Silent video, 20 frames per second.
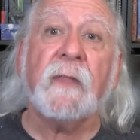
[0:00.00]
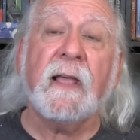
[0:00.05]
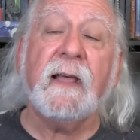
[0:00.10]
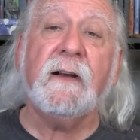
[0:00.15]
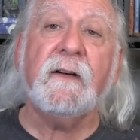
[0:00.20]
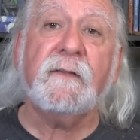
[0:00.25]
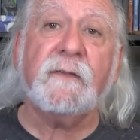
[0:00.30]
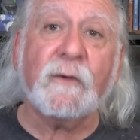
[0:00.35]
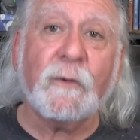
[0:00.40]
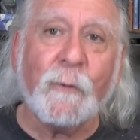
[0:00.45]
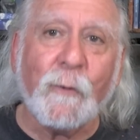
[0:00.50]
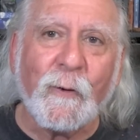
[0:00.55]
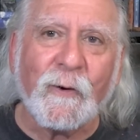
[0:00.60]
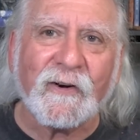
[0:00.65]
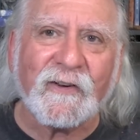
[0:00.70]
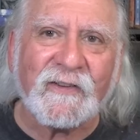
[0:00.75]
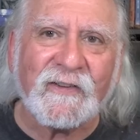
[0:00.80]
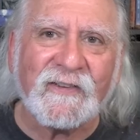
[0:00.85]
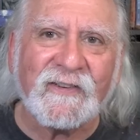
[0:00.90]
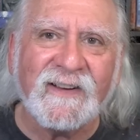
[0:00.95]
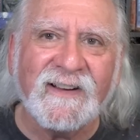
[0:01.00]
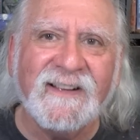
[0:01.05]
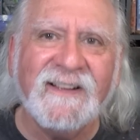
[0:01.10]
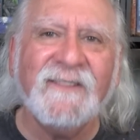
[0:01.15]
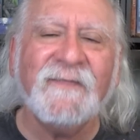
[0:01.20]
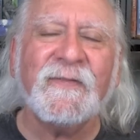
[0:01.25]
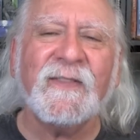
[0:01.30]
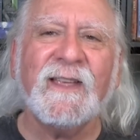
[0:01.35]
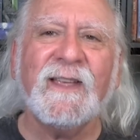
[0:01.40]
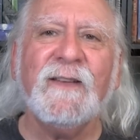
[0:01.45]
And of course,
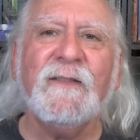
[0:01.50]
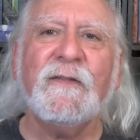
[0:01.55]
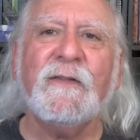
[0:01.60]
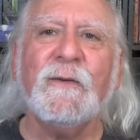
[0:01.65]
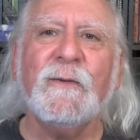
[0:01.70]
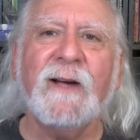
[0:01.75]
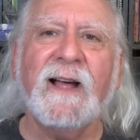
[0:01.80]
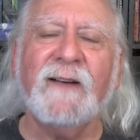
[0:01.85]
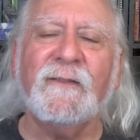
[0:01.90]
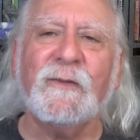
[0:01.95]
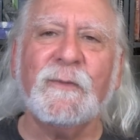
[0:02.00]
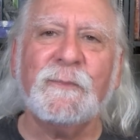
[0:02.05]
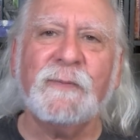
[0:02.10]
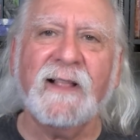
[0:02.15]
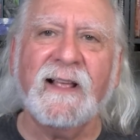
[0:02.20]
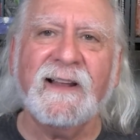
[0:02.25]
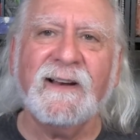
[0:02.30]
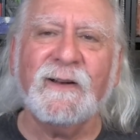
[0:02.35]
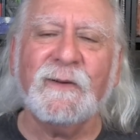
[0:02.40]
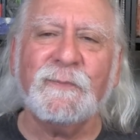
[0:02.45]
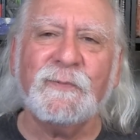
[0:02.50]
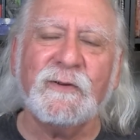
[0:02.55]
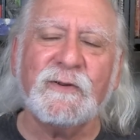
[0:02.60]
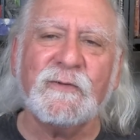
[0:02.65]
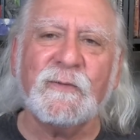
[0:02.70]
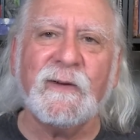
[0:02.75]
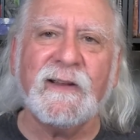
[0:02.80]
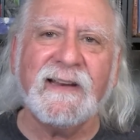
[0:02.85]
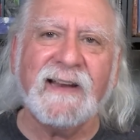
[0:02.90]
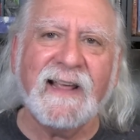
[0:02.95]
if you have a planet
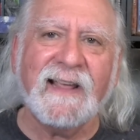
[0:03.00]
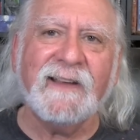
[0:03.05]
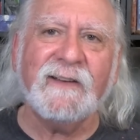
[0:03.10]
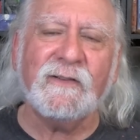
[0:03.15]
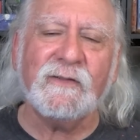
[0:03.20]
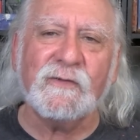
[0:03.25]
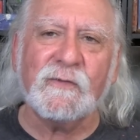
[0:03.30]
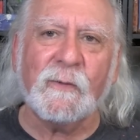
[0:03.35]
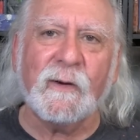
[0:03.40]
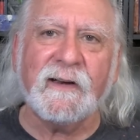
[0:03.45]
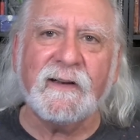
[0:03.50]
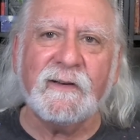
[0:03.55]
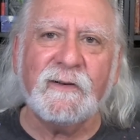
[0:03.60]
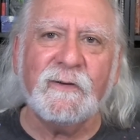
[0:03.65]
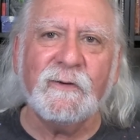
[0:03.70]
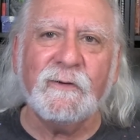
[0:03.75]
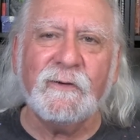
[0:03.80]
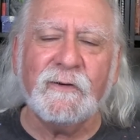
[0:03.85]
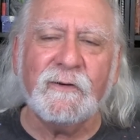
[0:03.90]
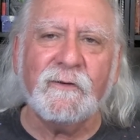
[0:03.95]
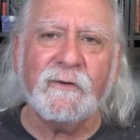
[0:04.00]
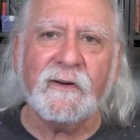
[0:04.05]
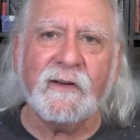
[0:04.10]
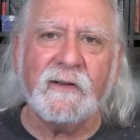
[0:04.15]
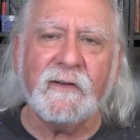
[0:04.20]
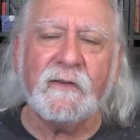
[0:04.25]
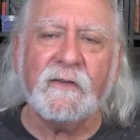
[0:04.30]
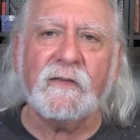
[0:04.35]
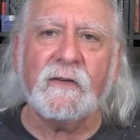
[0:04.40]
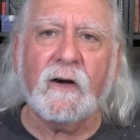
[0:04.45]
between 8 and 22
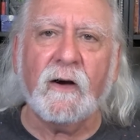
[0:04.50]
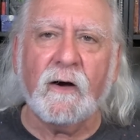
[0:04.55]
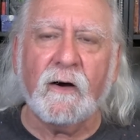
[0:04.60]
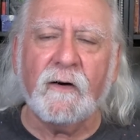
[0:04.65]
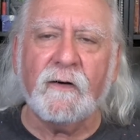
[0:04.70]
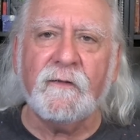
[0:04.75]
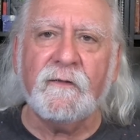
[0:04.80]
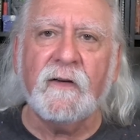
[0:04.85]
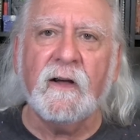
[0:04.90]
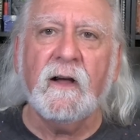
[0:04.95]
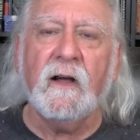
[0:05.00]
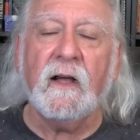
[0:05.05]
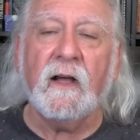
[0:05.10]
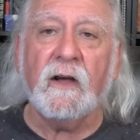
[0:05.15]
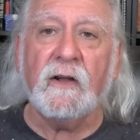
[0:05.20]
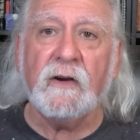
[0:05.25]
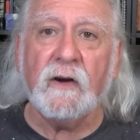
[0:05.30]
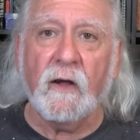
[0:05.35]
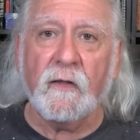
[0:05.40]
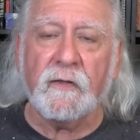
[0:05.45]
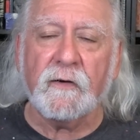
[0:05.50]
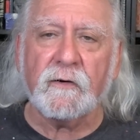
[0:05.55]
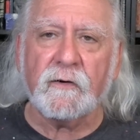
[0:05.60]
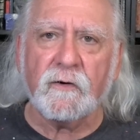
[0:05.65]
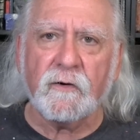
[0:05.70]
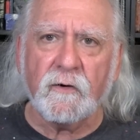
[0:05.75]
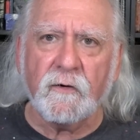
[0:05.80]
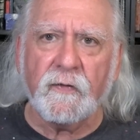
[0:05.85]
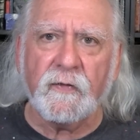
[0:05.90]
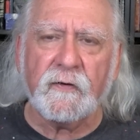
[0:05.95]
degrees of another
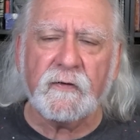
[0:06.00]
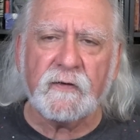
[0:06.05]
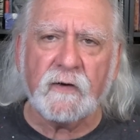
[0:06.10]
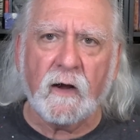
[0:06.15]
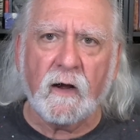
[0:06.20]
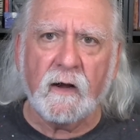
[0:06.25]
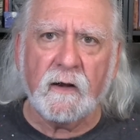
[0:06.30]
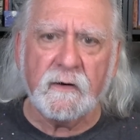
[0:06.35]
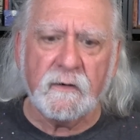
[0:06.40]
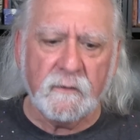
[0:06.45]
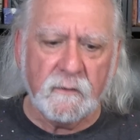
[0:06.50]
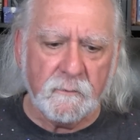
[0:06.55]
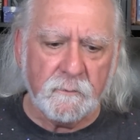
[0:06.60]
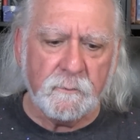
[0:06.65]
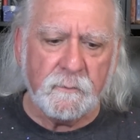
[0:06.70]
Earth sign,